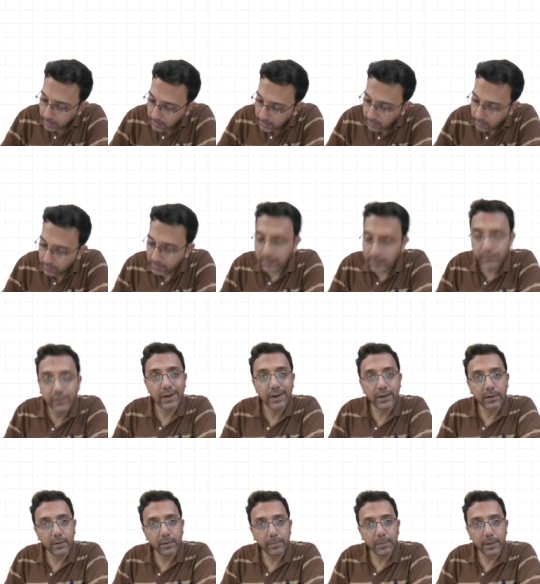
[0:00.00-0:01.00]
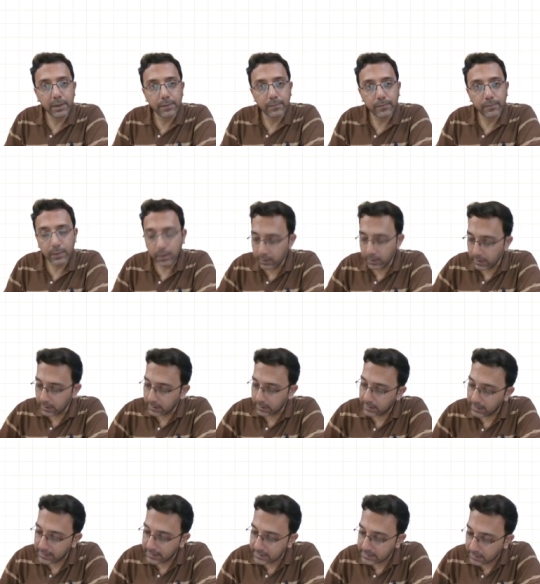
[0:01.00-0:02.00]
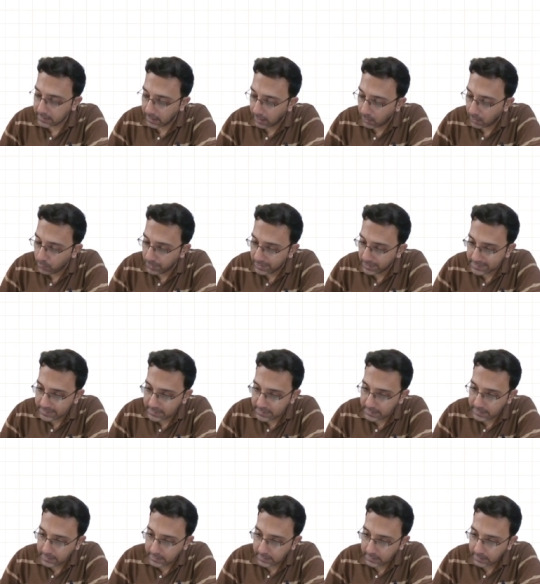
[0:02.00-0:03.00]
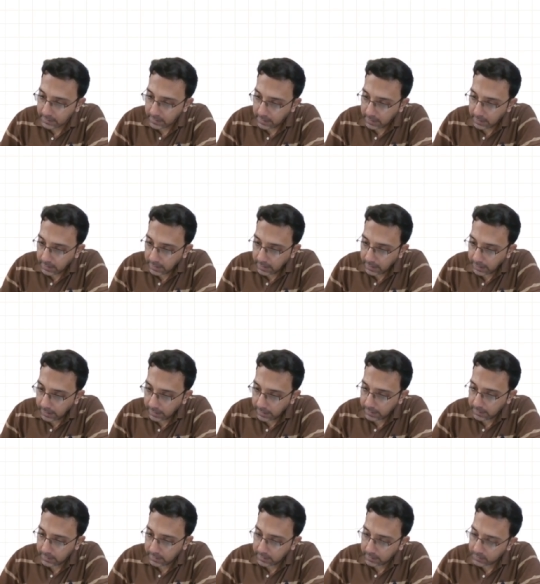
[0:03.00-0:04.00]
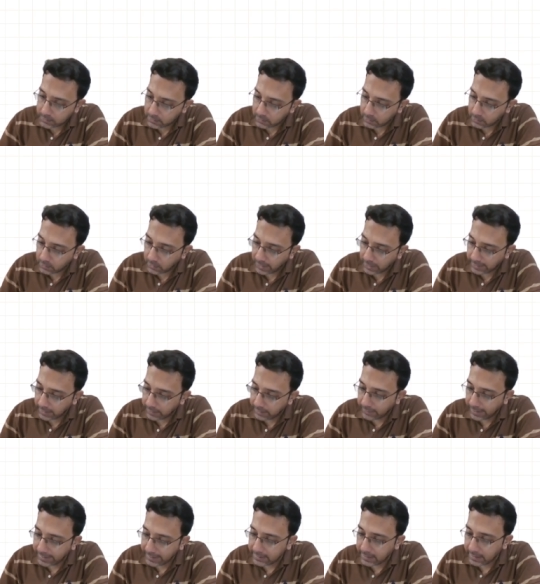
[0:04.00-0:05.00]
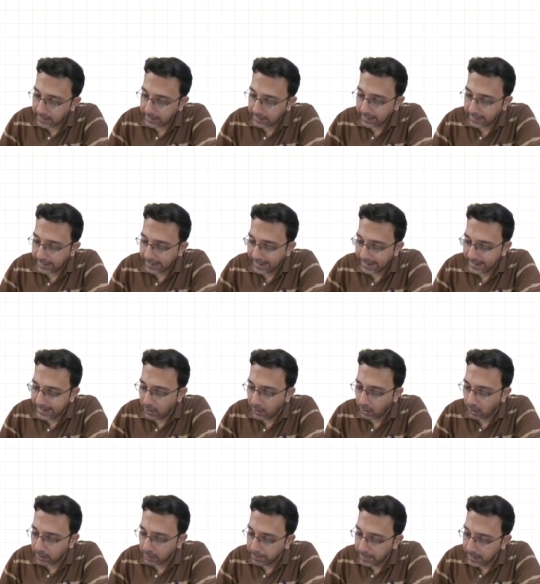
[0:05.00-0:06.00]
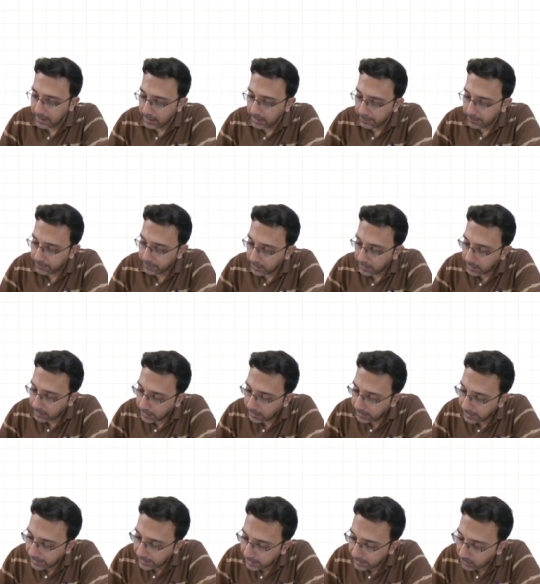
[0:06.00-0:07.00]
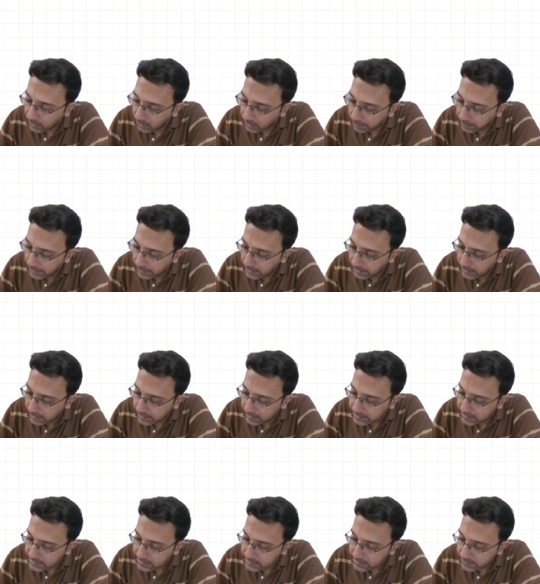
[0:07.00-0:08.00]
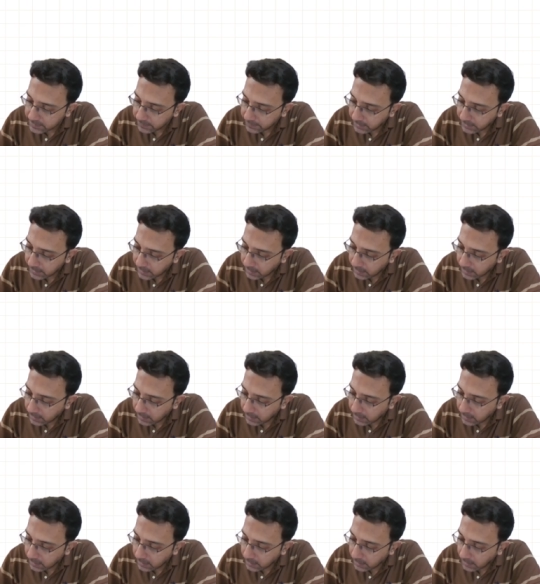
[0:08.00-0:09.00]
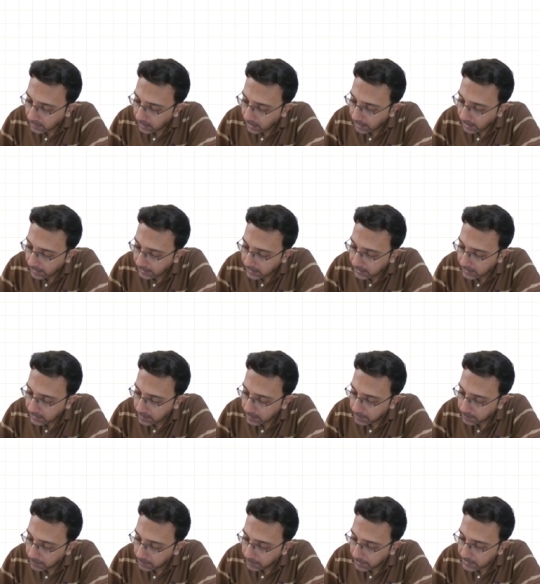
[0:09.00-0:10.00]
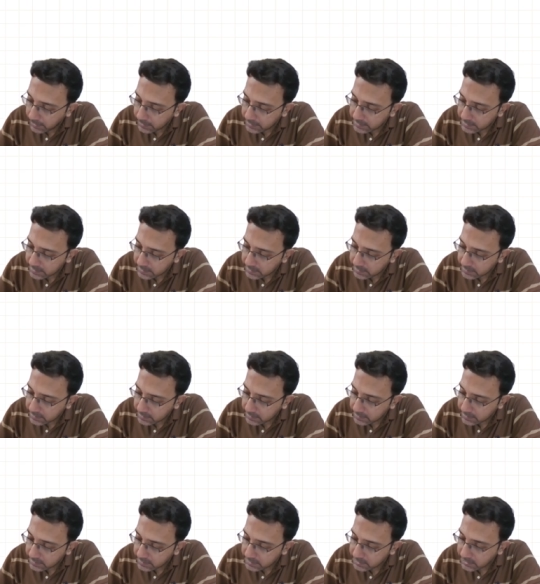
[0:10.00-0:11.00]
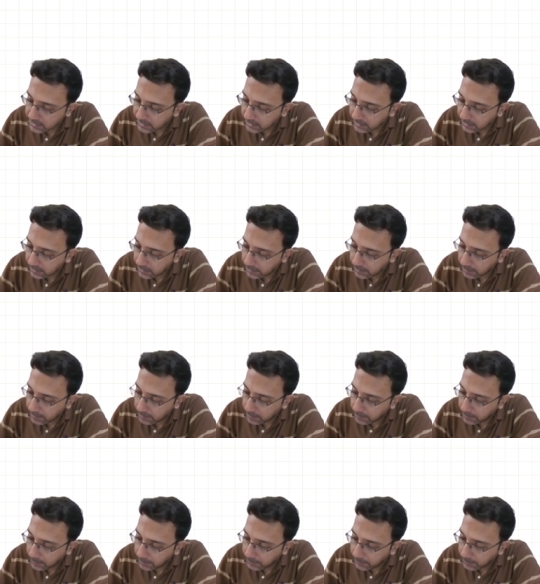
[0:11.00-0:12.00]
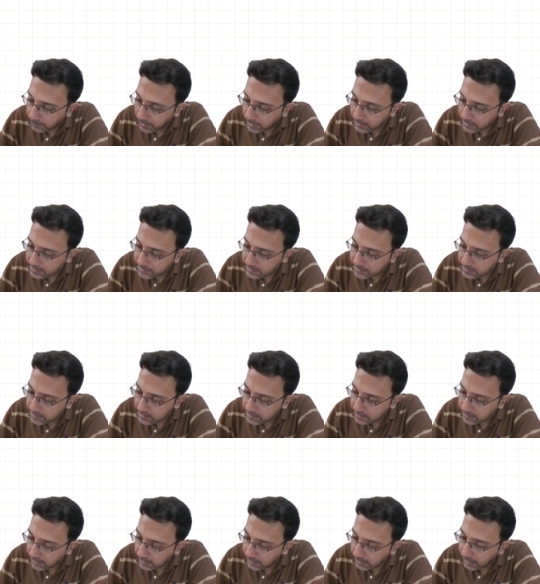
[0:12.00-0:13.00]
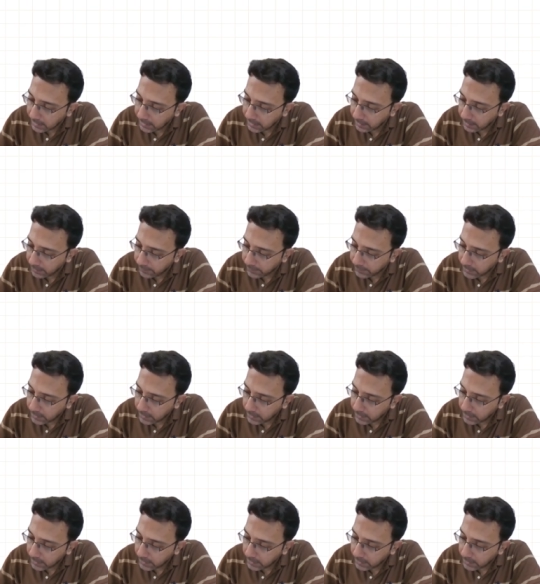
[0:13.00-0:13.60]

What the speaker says: unit vector B. Okay, that is how it is written. And so I can write that A dot B is I plus j plus k